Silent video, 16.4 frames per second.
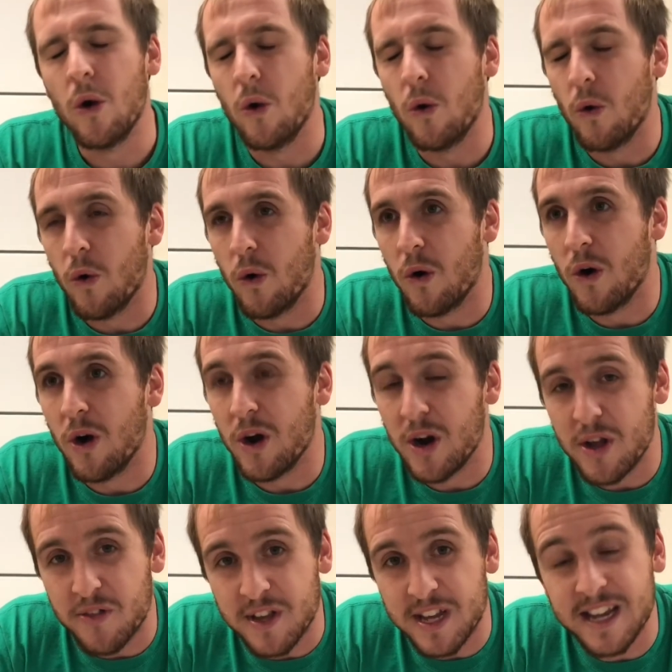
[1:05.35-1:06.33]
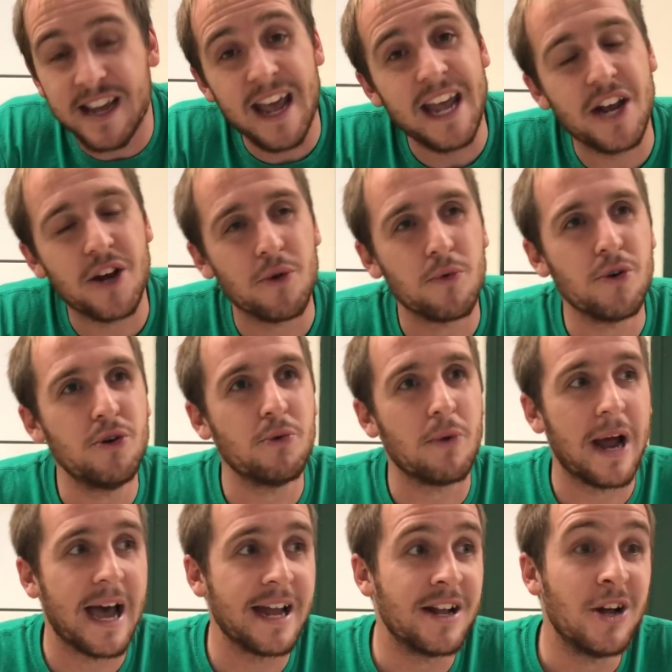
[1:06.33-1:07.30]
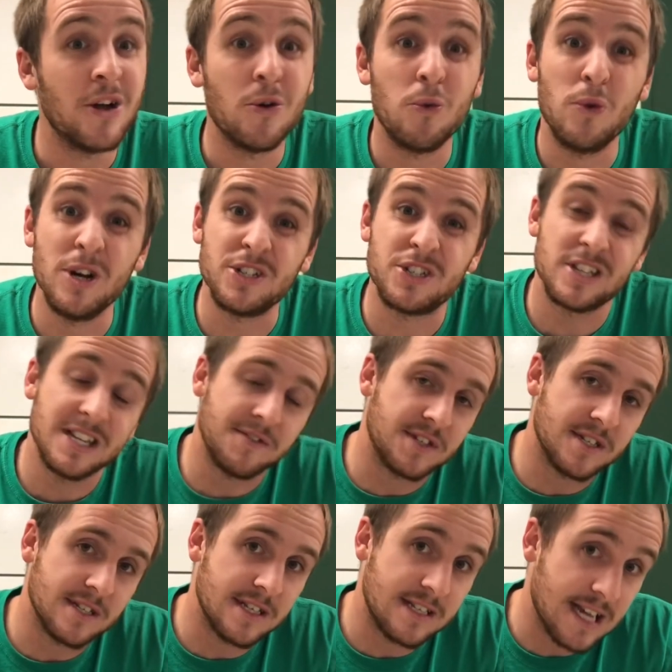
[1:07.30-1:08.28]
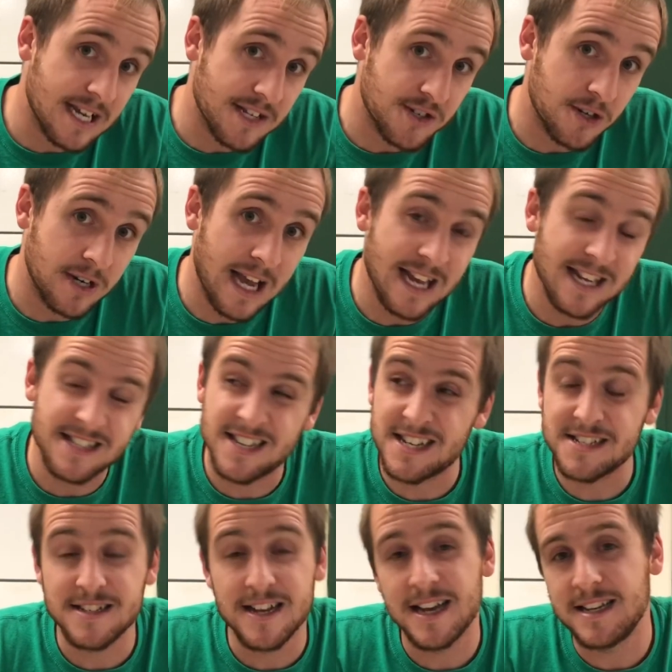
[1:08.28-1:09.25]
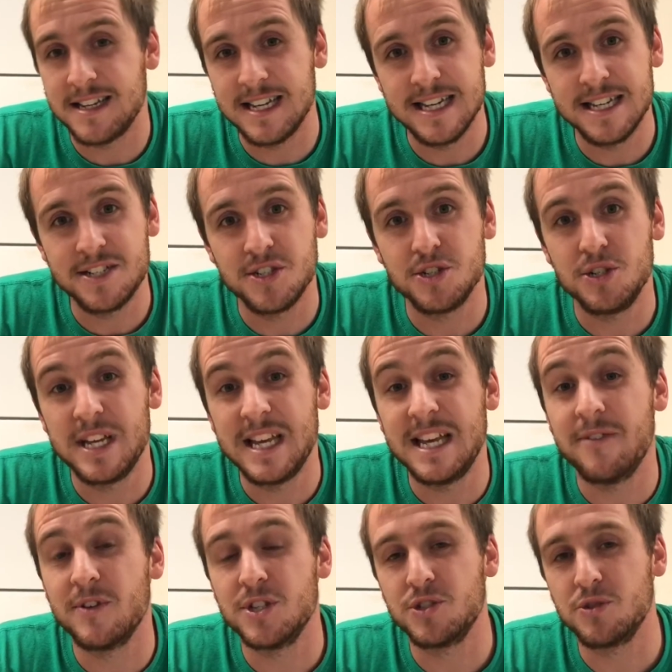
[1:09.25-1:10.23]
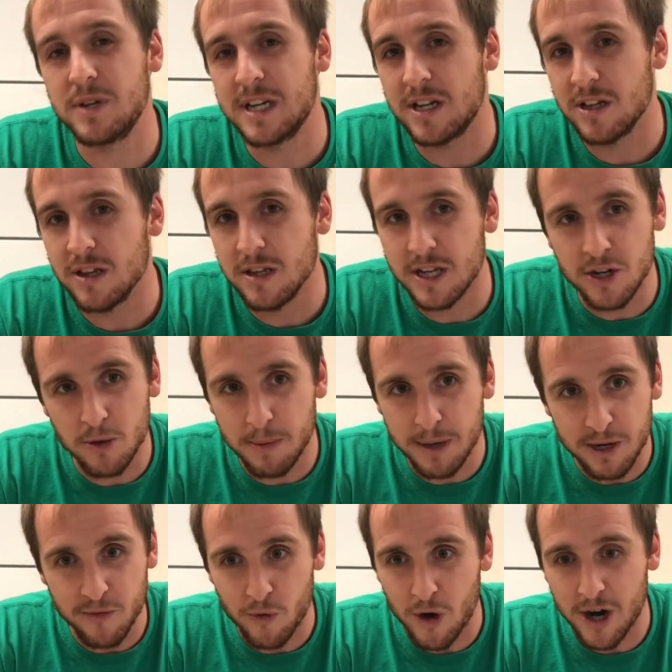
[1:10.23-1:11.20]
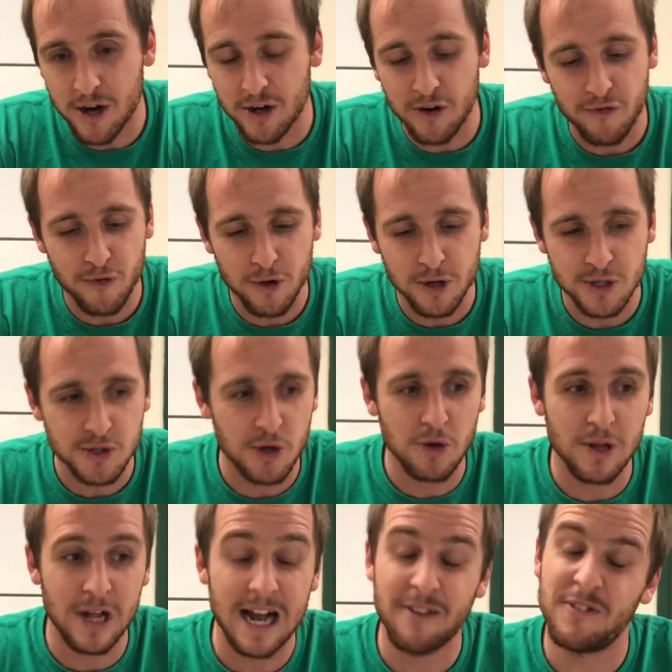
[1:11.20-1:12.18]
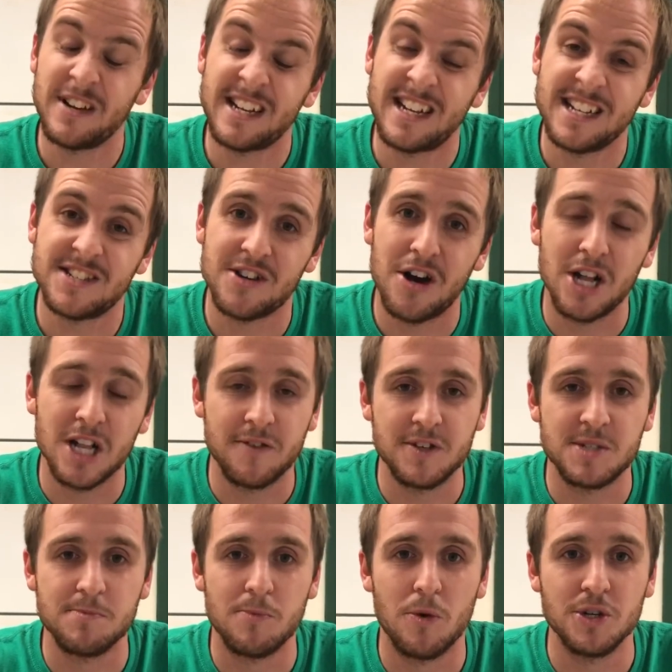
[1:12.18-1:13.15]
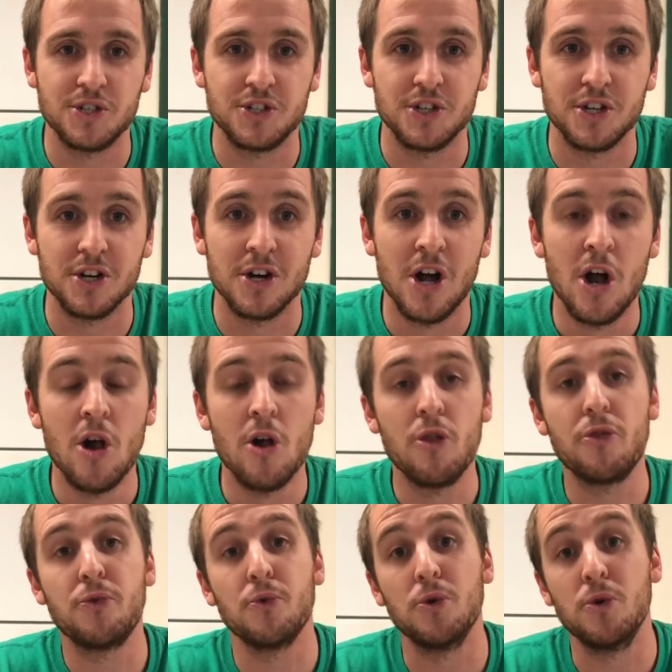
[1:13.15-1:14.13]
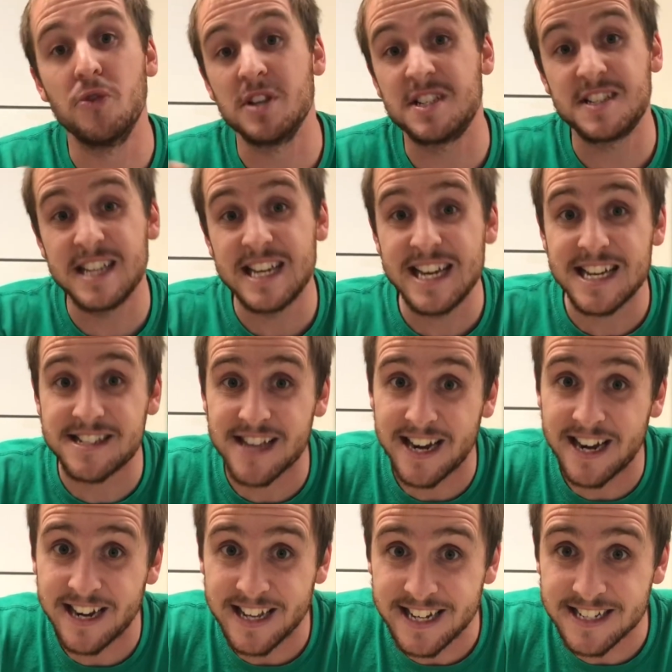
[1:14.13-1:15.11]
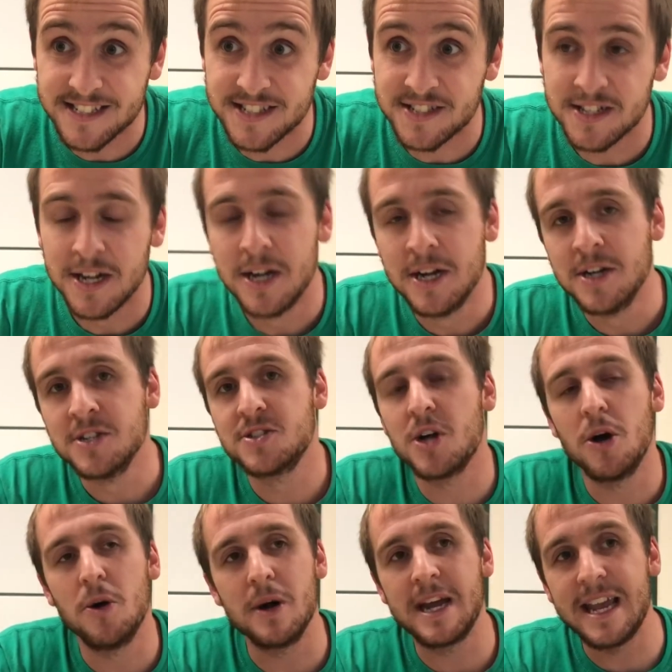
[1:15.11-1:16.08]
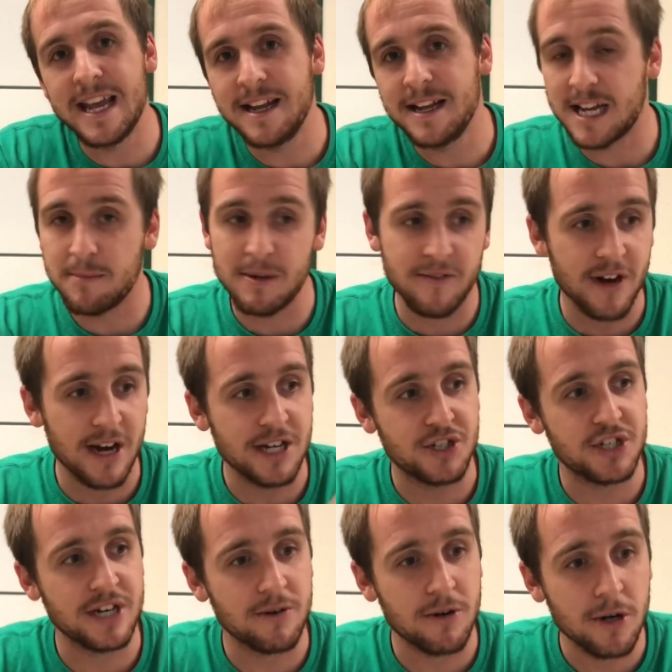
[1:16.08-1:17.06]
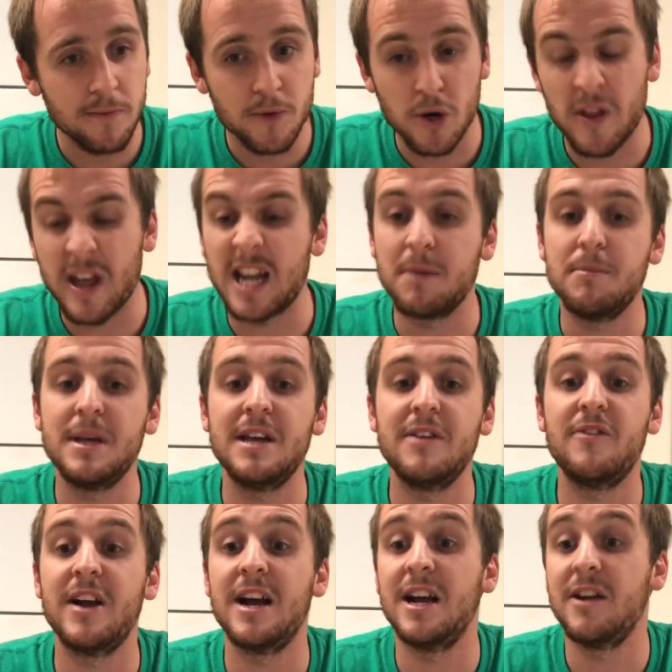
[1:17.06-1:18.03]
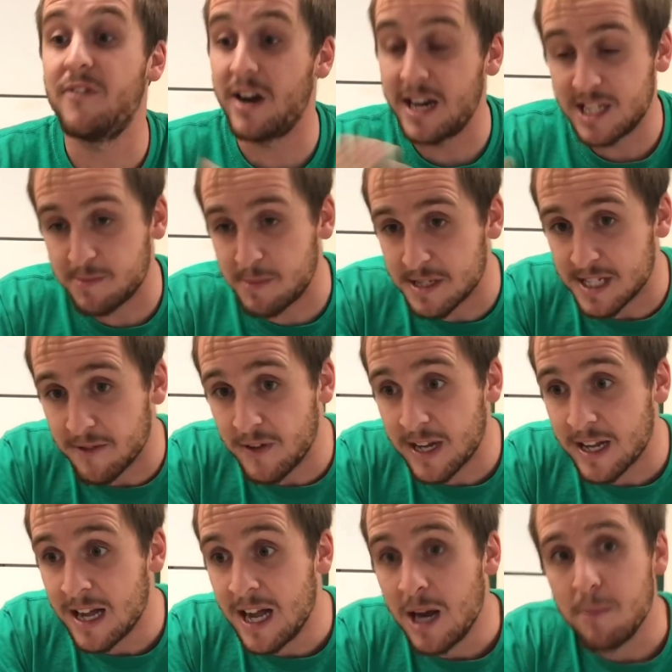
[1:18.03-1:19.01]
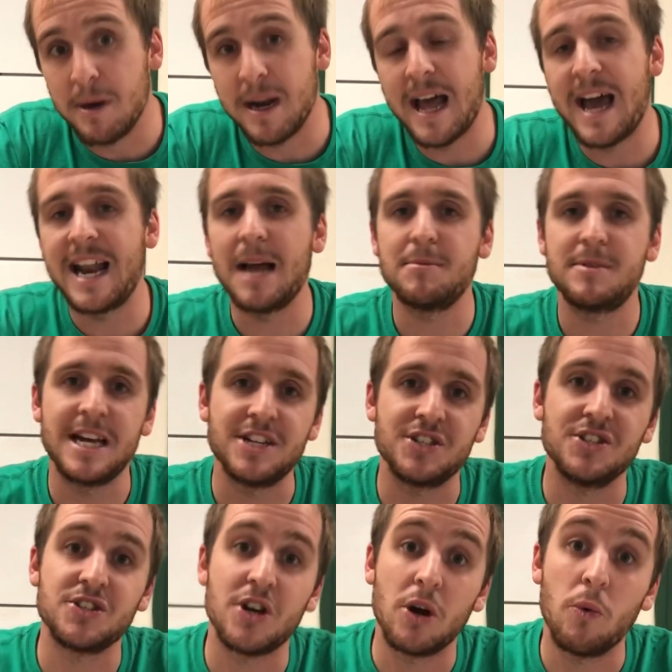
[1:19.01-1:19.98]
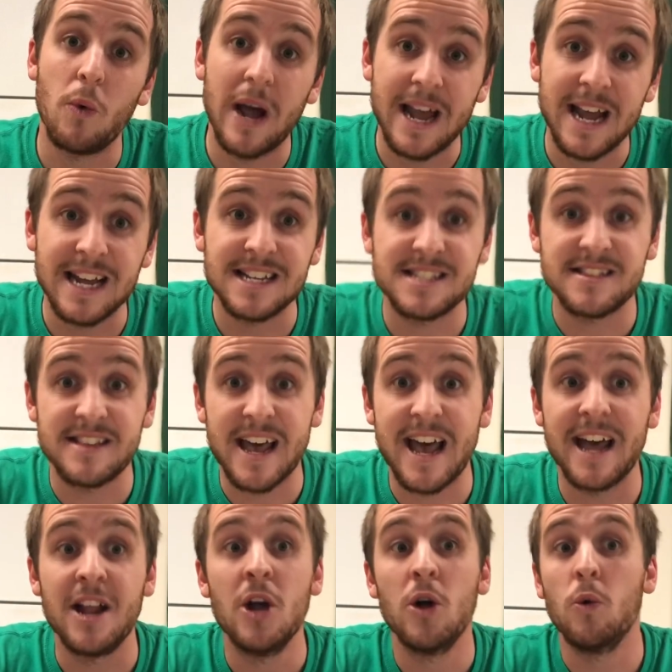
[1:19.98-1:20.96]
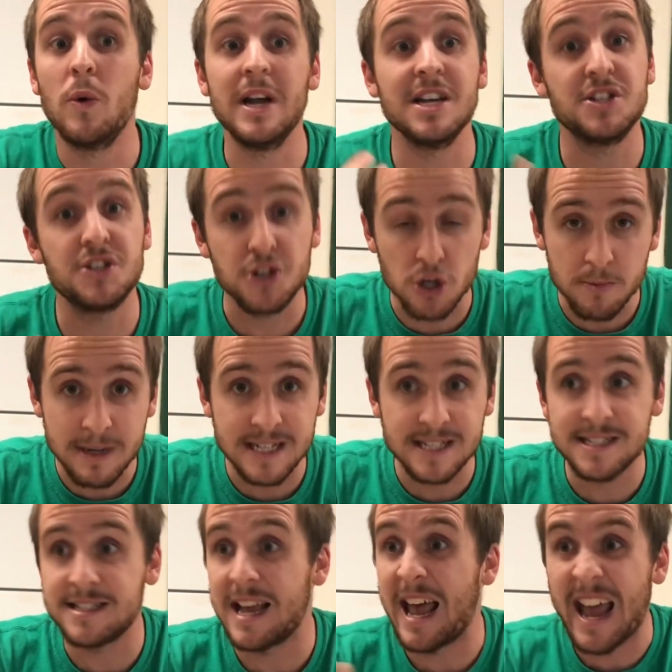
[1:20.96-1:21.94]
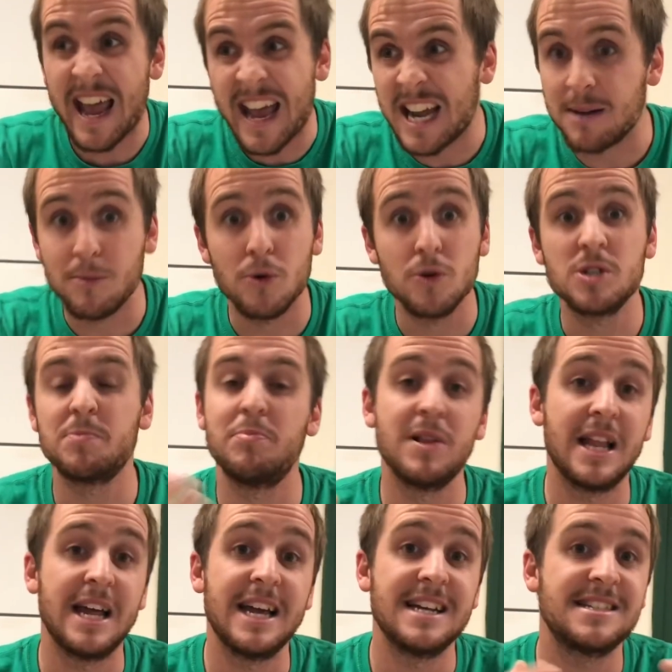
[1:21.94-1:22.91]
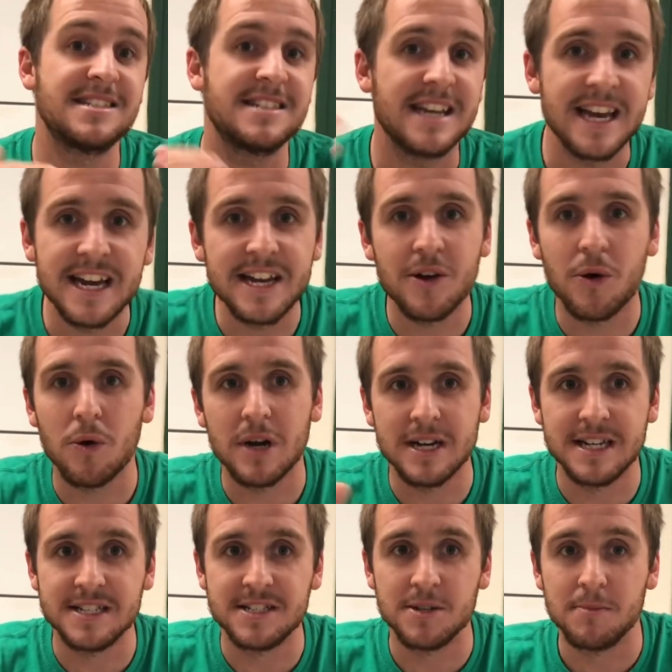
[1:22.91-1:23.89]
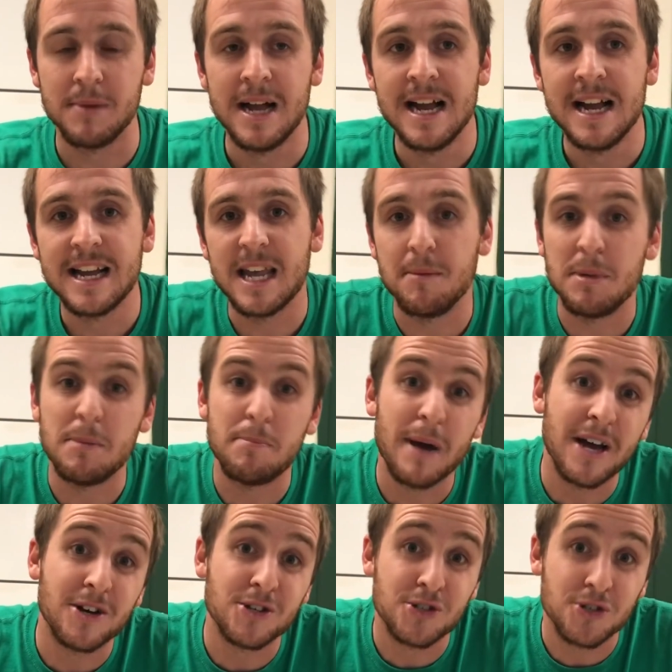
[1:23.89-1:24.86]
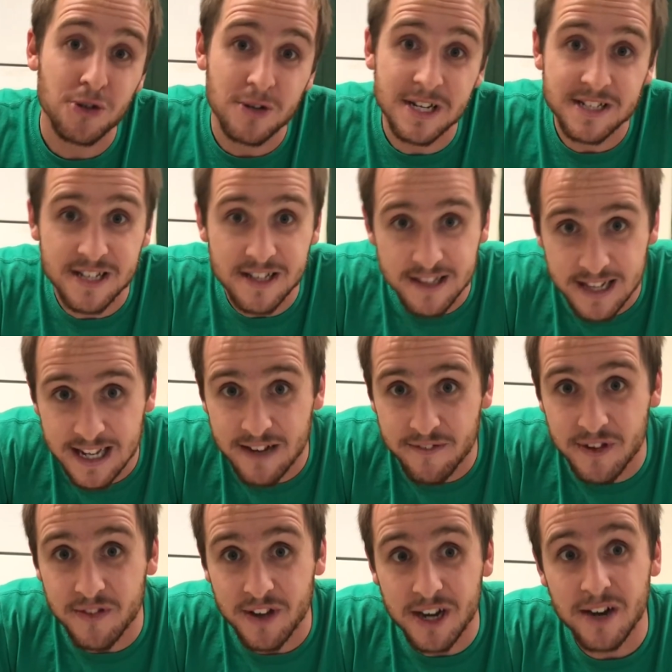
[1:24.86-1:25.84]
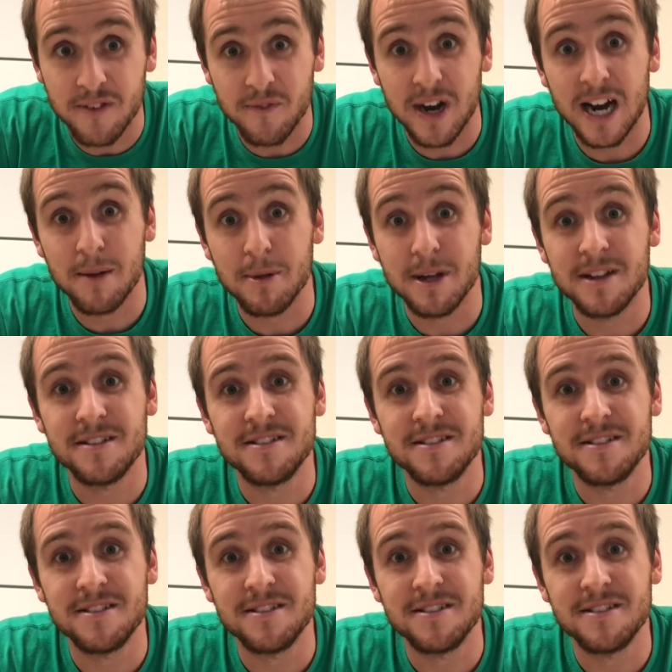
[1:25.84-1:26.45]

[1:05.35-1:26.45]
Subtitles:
Or the kangaroo rat, which lives in the desert and does not need to even drink a little bit of water for its whole life. It gets all of its moisture through the seeds that it eats. So again, it can be very general or they can be very, very specific, but adaptations are ways that we as humans, animals, plants, any organism can be better suited to live in their environment.